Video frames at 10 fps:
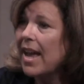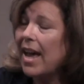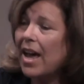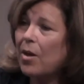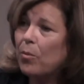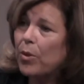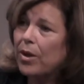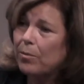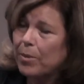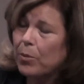
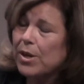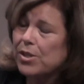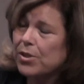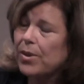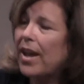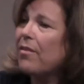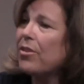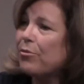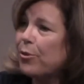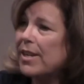but we do have
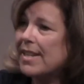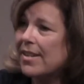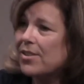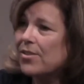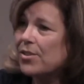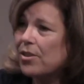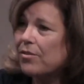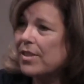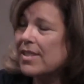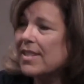the free dental
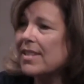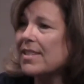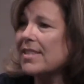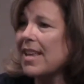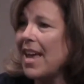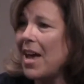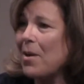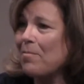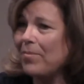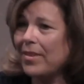services.
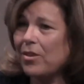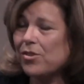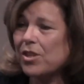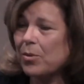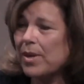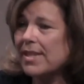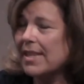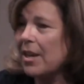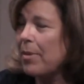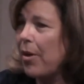Usually we
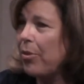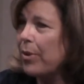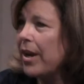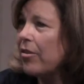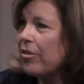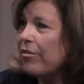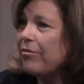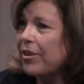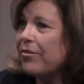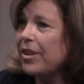see about
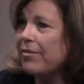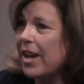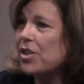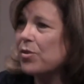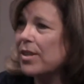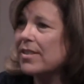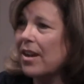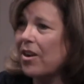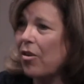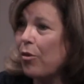350 veterans
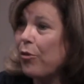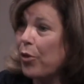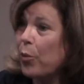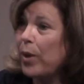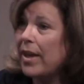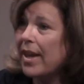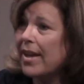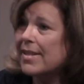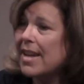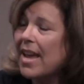over the
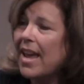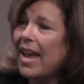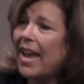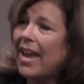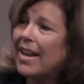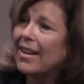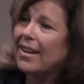weekend, and